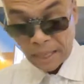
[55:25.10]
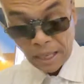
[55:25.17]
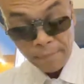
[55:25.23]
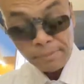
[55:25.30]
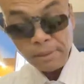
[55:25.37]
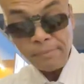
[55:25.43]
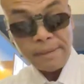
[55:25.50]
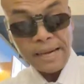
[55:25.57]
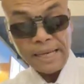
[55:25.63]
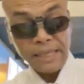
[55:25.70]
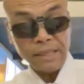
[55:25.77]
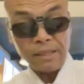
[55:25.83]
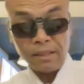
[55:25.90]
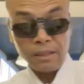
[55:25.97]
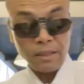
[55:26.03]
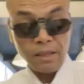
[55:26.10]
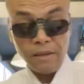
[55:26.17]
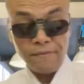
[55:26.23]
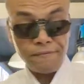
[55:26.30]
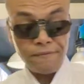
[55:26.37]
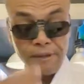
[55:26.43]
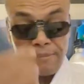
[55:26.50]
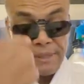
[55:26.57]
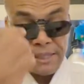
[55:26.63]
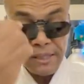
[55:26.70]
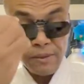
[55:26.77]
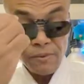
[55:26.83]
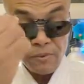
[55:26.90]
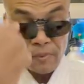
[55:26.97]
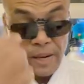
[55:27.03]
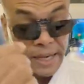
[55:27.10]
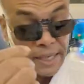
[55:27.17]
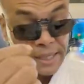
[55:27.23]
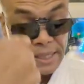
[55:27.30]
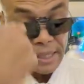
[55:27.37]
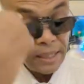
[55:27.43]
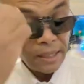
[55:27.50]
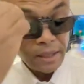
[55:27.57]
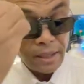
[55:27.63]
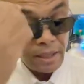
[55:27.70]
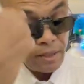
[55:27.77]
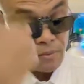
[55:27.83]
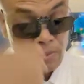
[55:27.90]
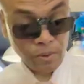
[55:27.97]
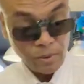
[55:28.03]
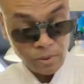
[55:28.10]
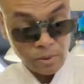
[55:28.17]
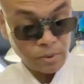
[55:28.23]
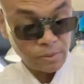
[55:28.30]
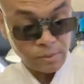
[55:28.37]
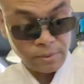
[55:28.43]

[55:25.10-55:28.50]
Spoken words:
Emblematic of feminine reckoning and rule.